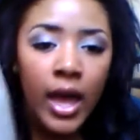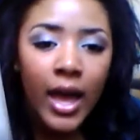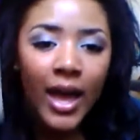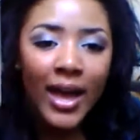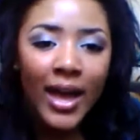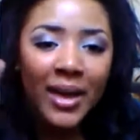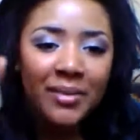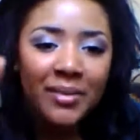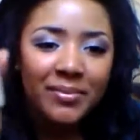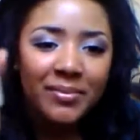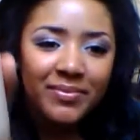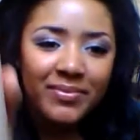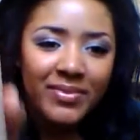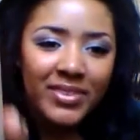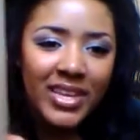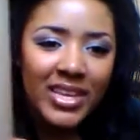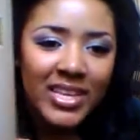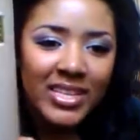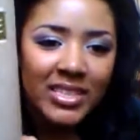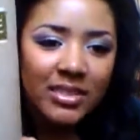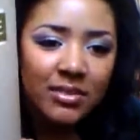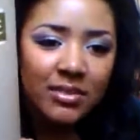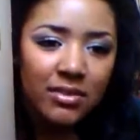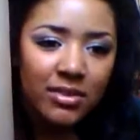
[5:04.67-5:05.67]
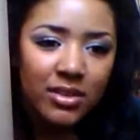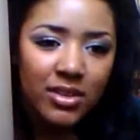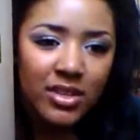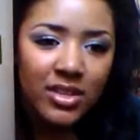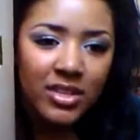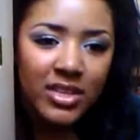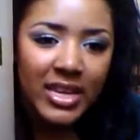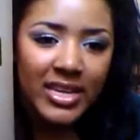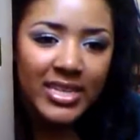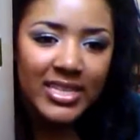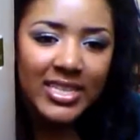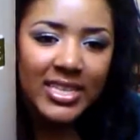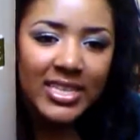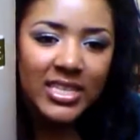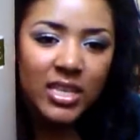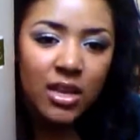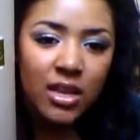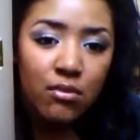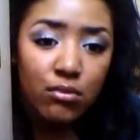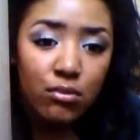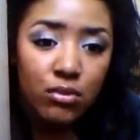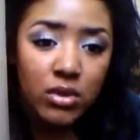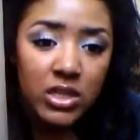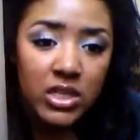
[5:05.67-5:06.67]
Um, it's Nexxus
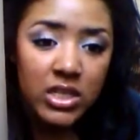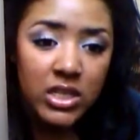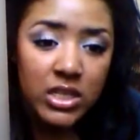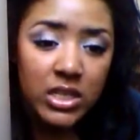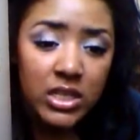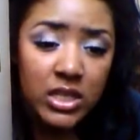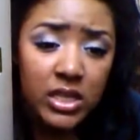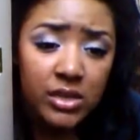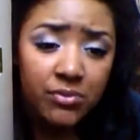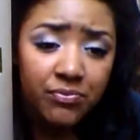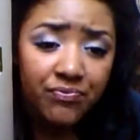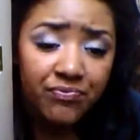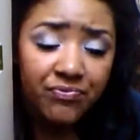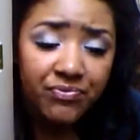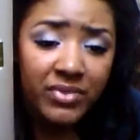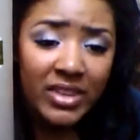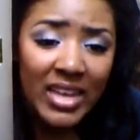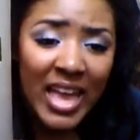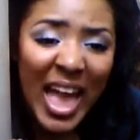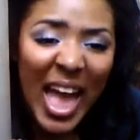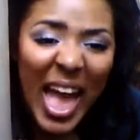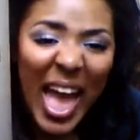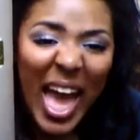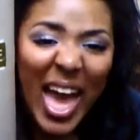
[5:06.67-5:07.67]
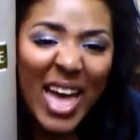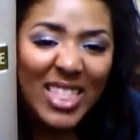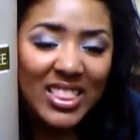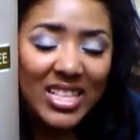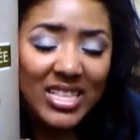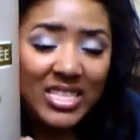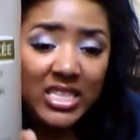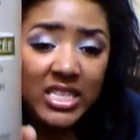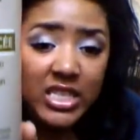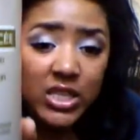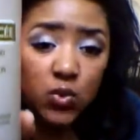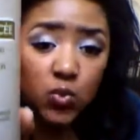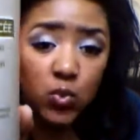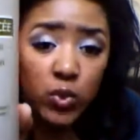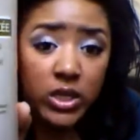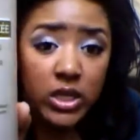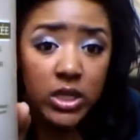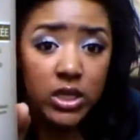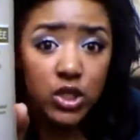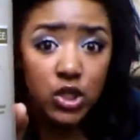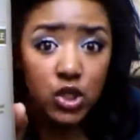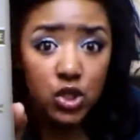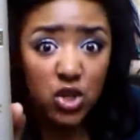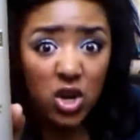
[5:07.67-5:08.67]
Emergencee, and this is a
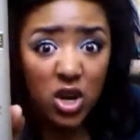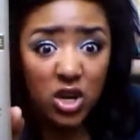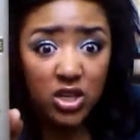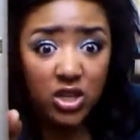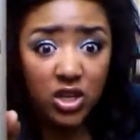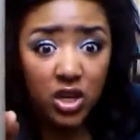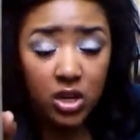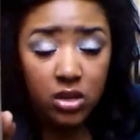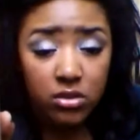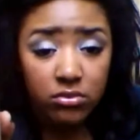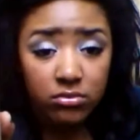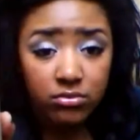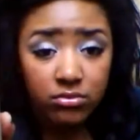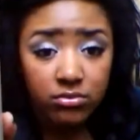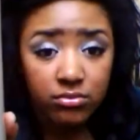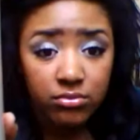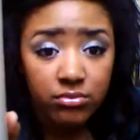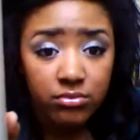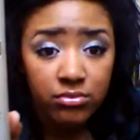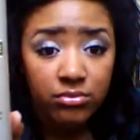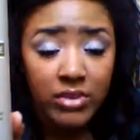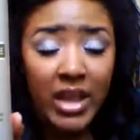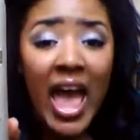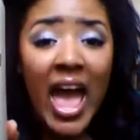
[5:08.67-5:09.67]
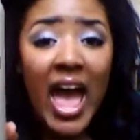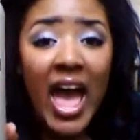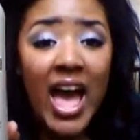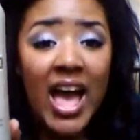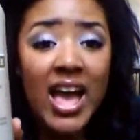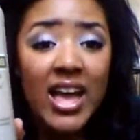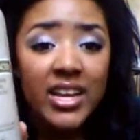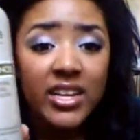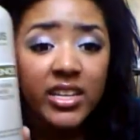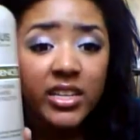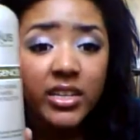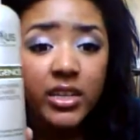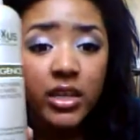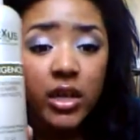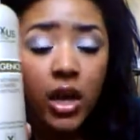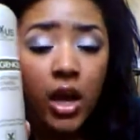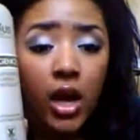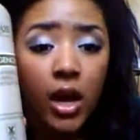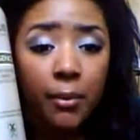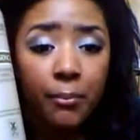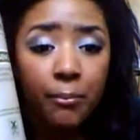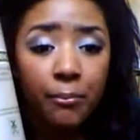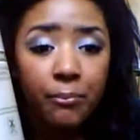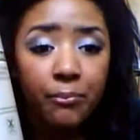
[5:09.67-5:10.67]
reconstructor and
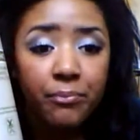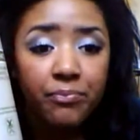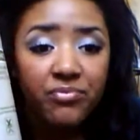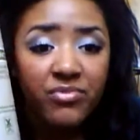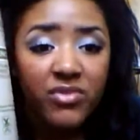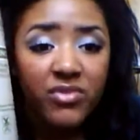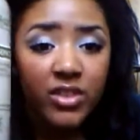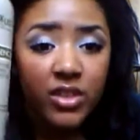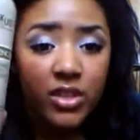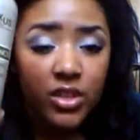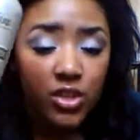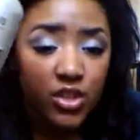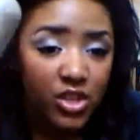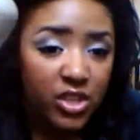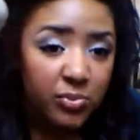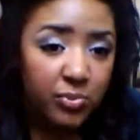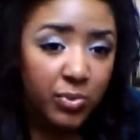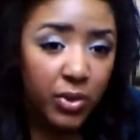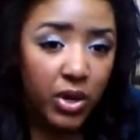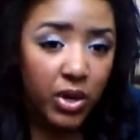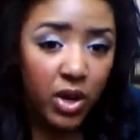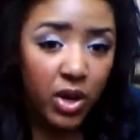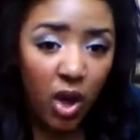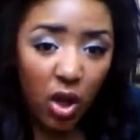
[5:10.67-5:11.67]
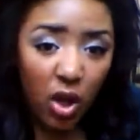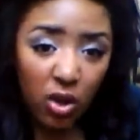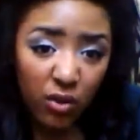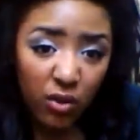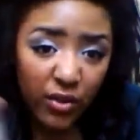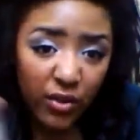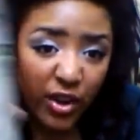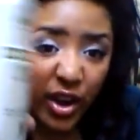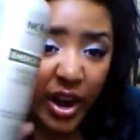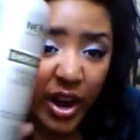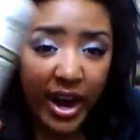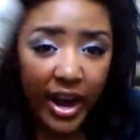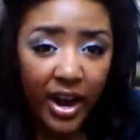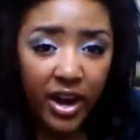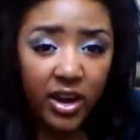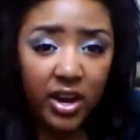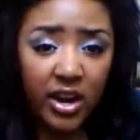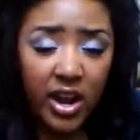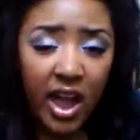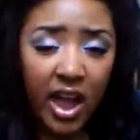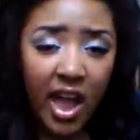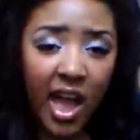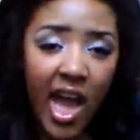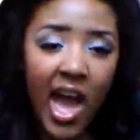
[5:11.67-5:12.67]
um, you just put it all over your hair,
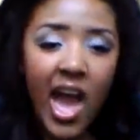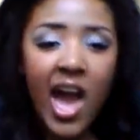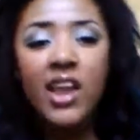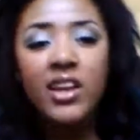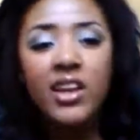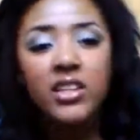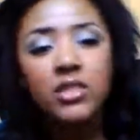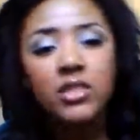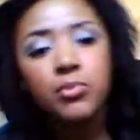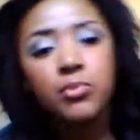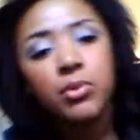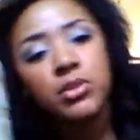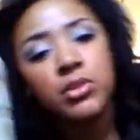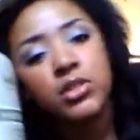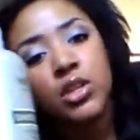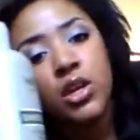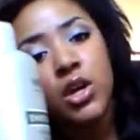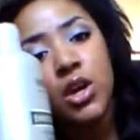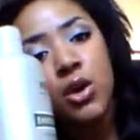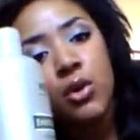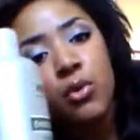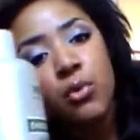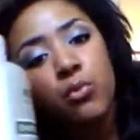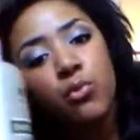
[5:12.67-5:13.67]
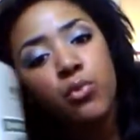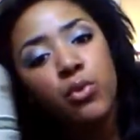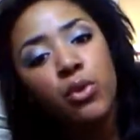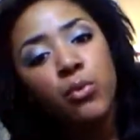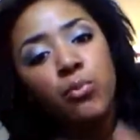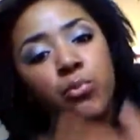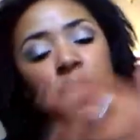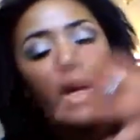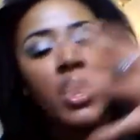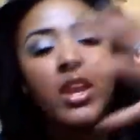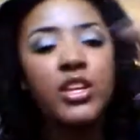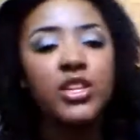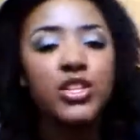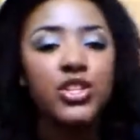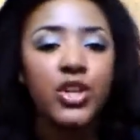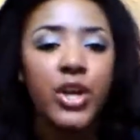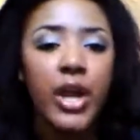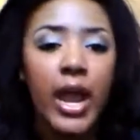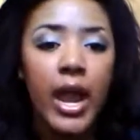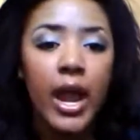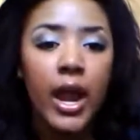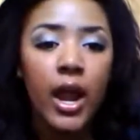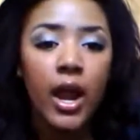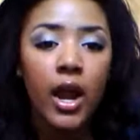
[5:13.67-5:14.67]
and it's supposed to replenish your
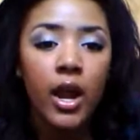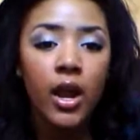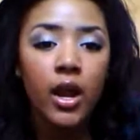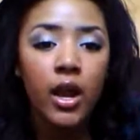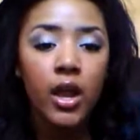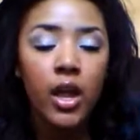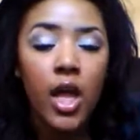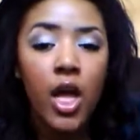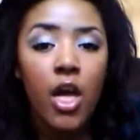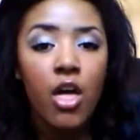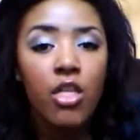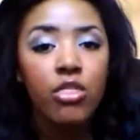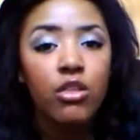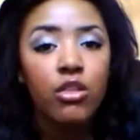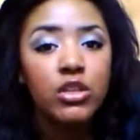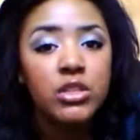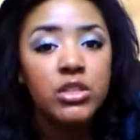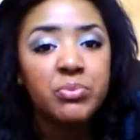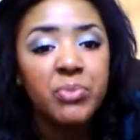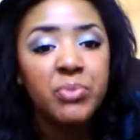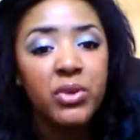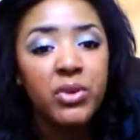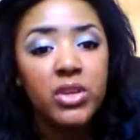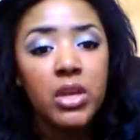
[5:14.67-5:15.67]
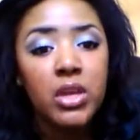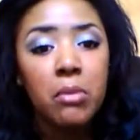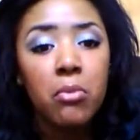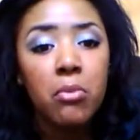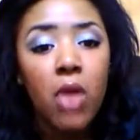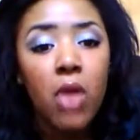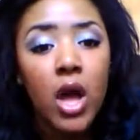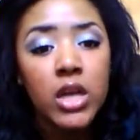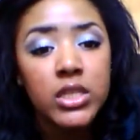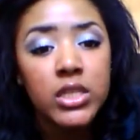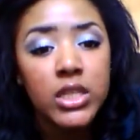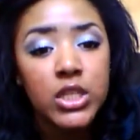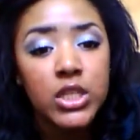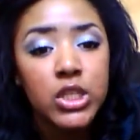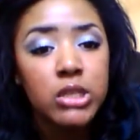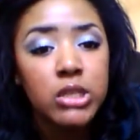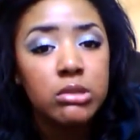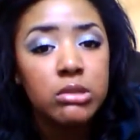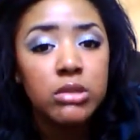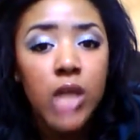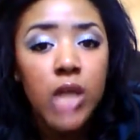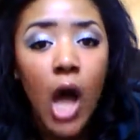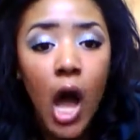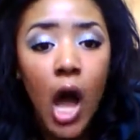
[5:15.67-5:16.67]
hair, those building blocks that you
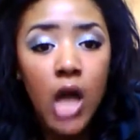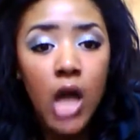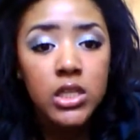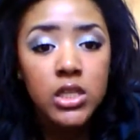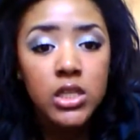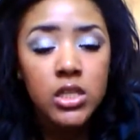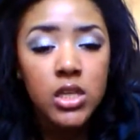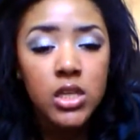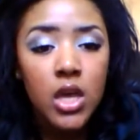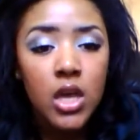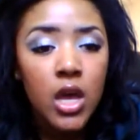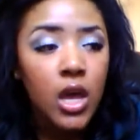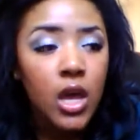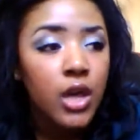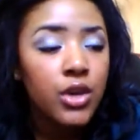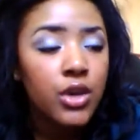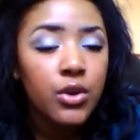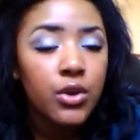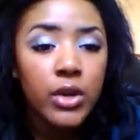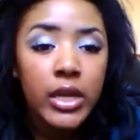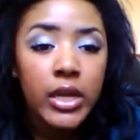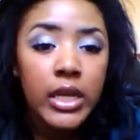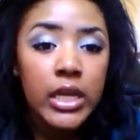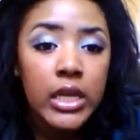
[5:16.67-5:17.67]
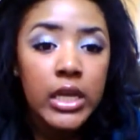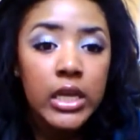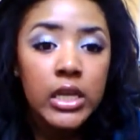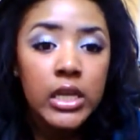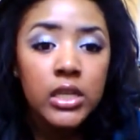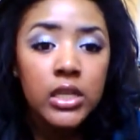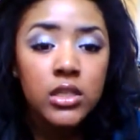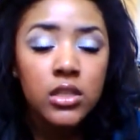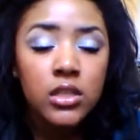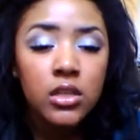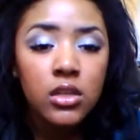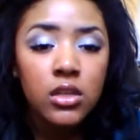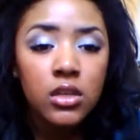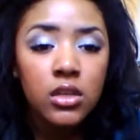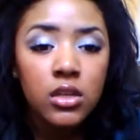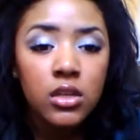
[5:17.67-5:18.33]
lost due to heat,